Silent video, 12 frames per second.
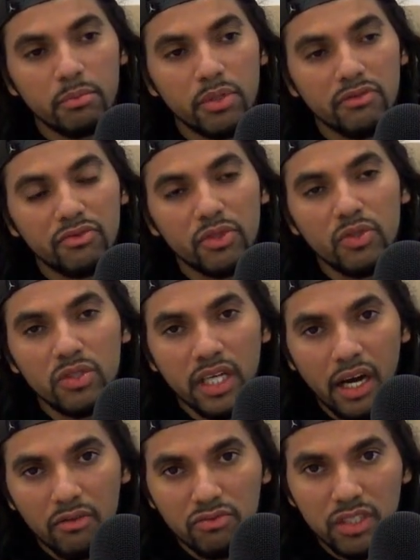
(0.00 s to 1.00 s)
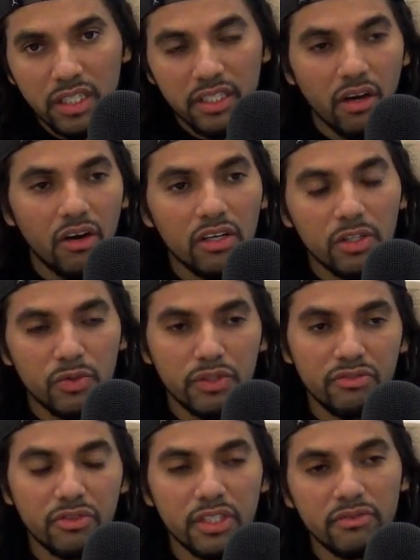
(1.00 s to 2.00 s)
but if you're not really hungry
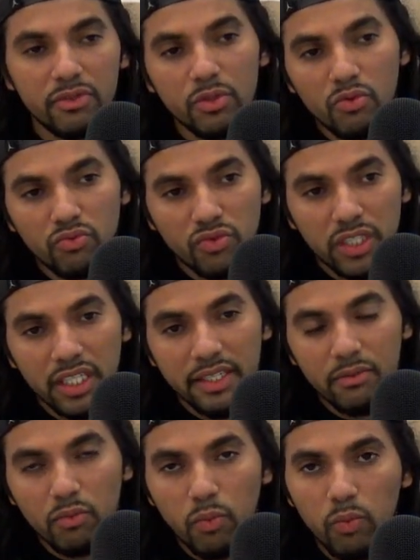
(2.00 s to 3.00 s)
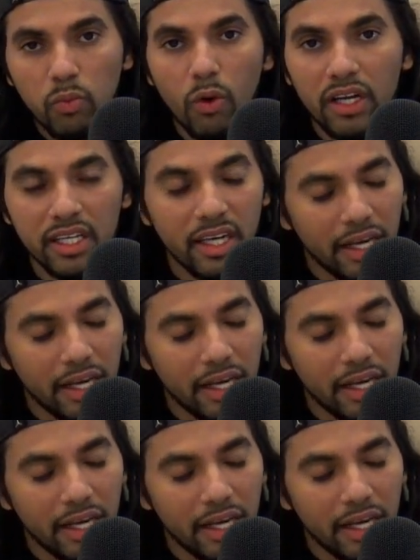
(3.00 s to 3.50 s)
for it, if you don't really want it,